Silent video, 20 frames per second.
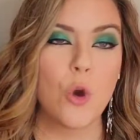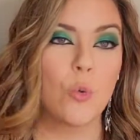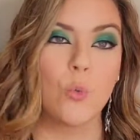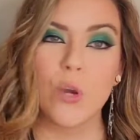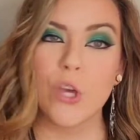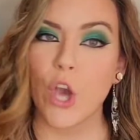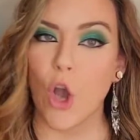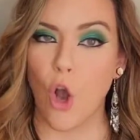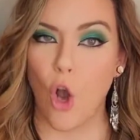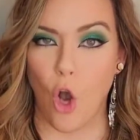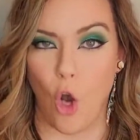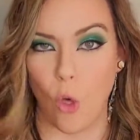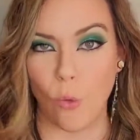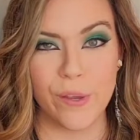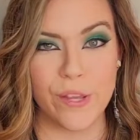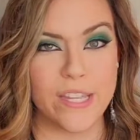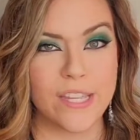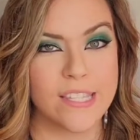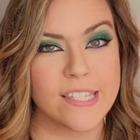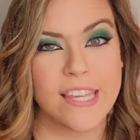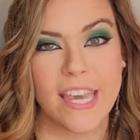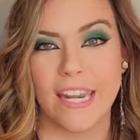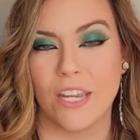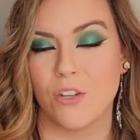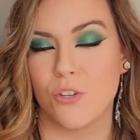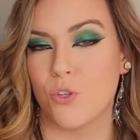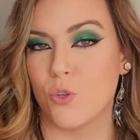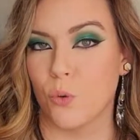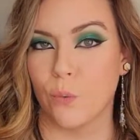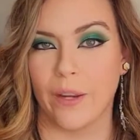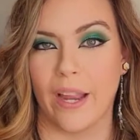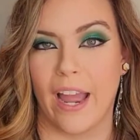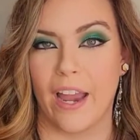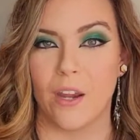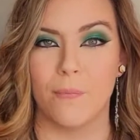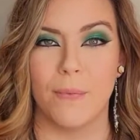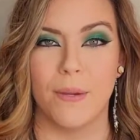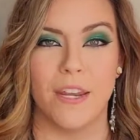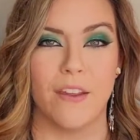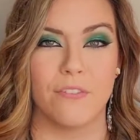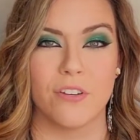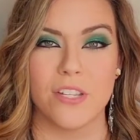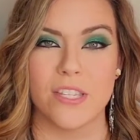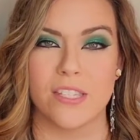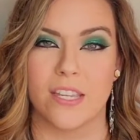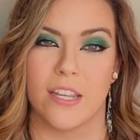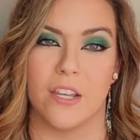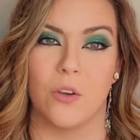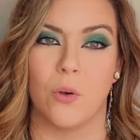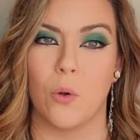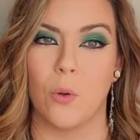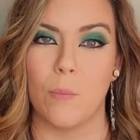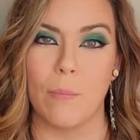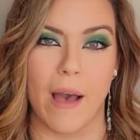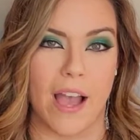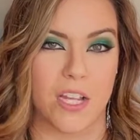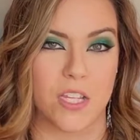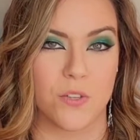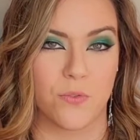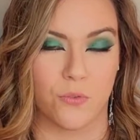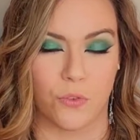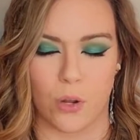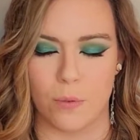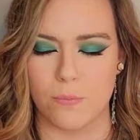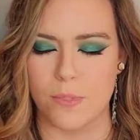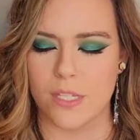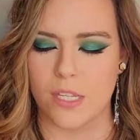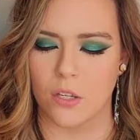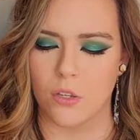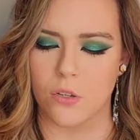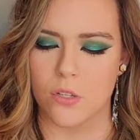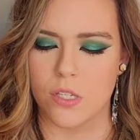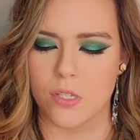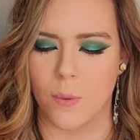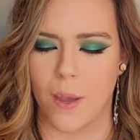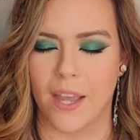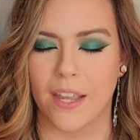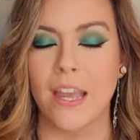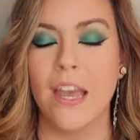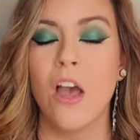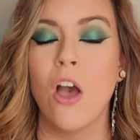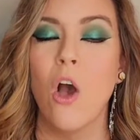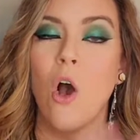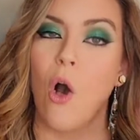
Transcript: We always get a jewelry item in every single box from Single Swag.